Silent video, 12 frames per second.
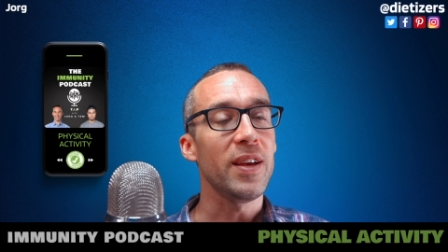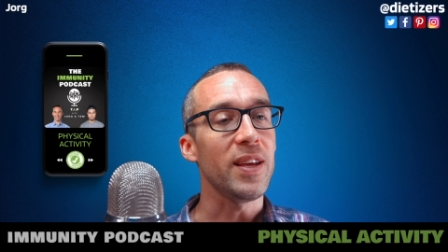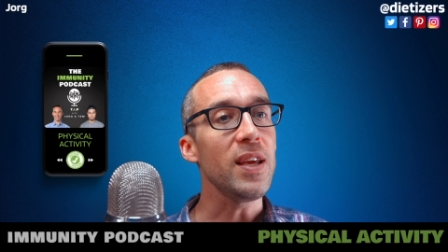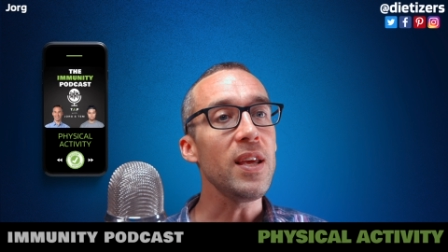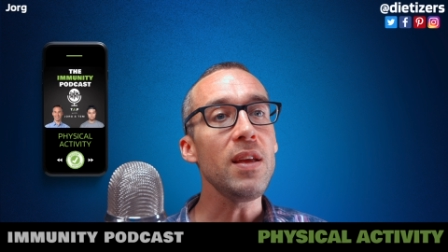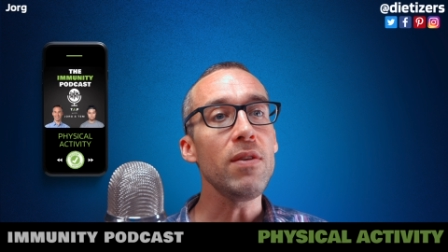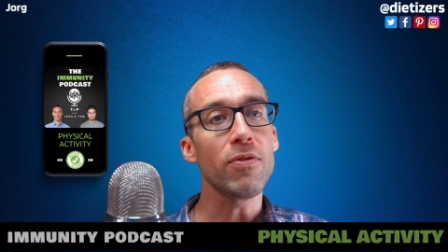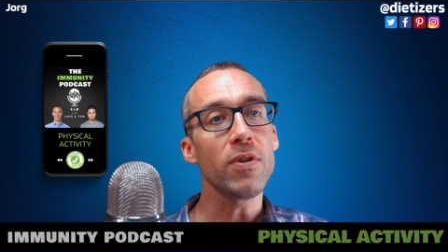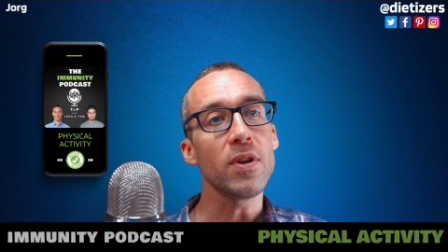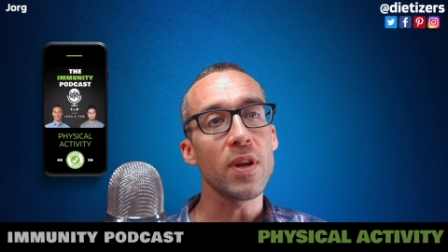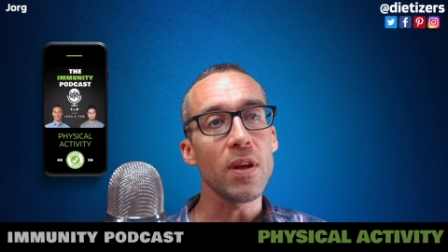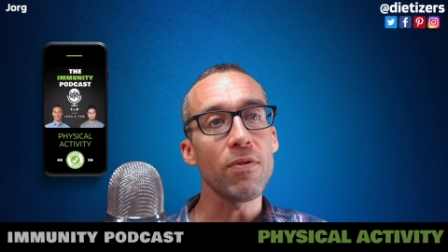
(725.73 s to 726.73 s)

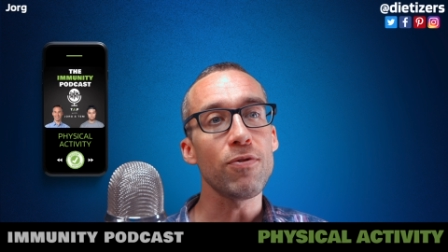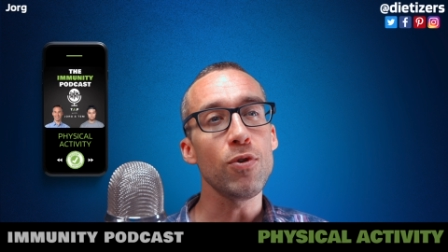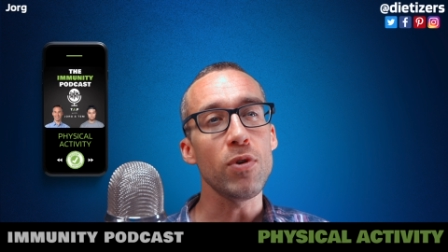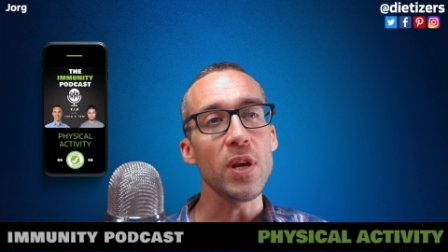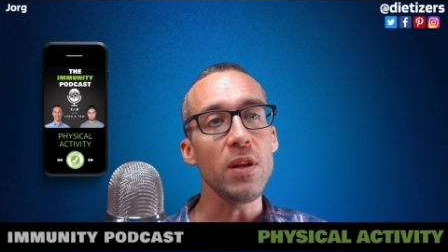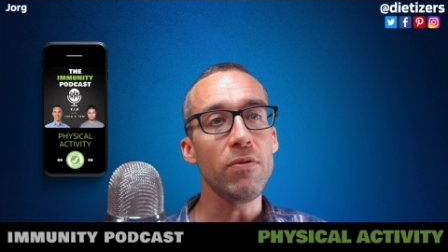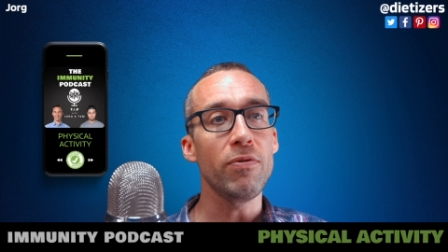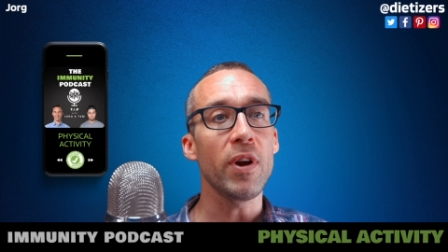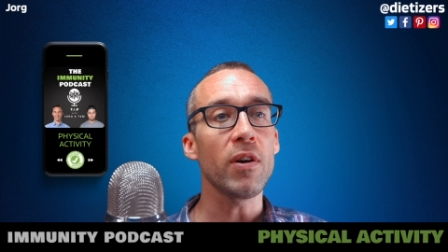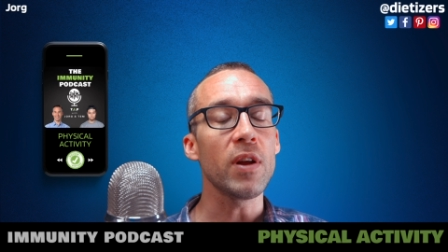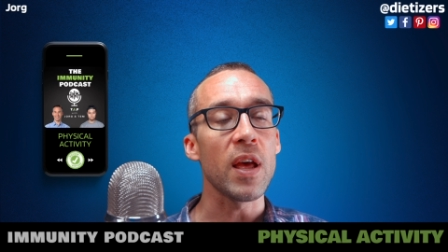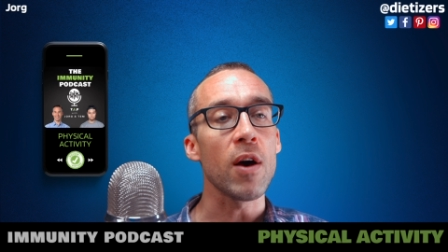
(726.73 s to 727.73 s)
Even if you eat
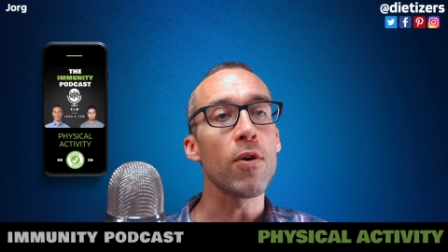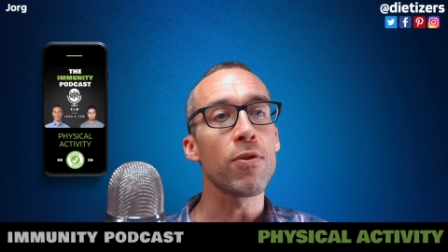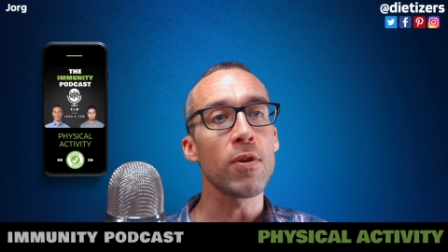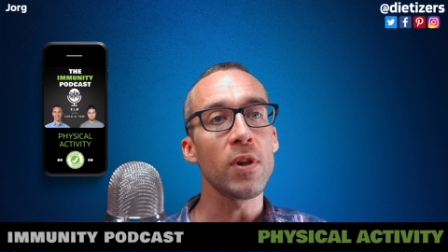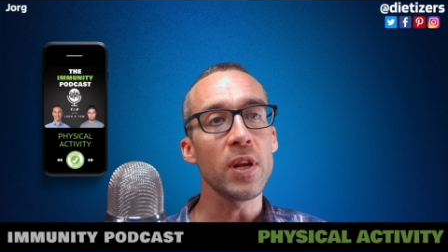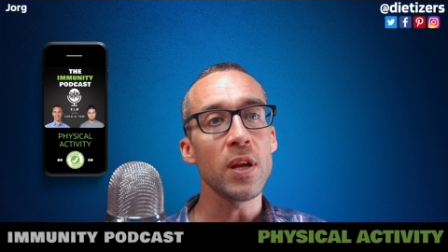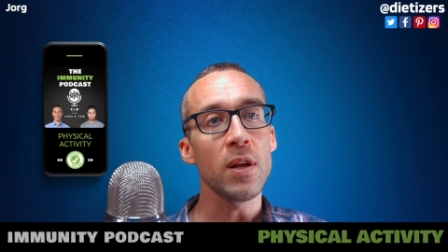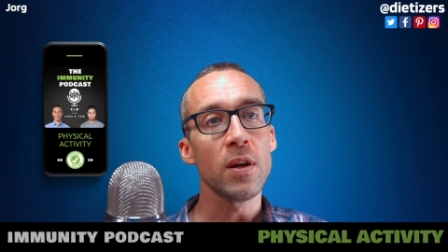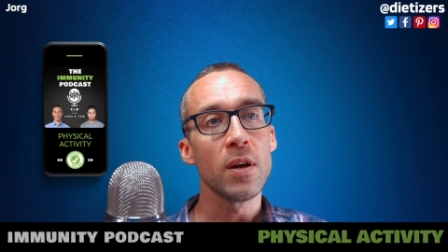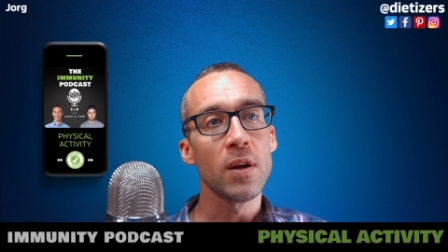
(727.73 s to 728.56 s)
very healthily,